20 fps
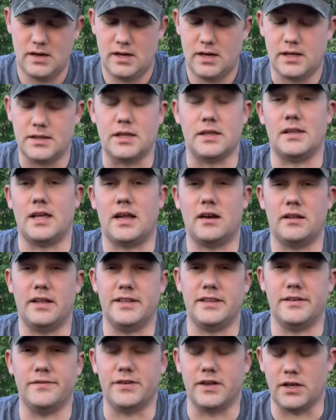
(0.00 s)
and then that'll
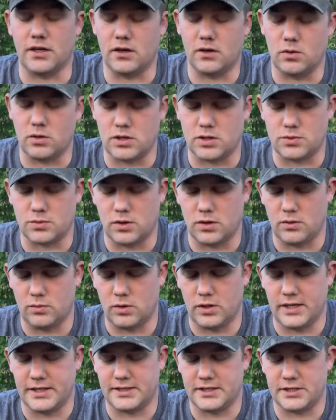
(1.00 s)
end the video because we'll, we'll
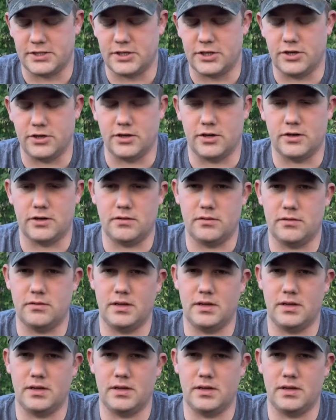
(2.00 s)
let this cure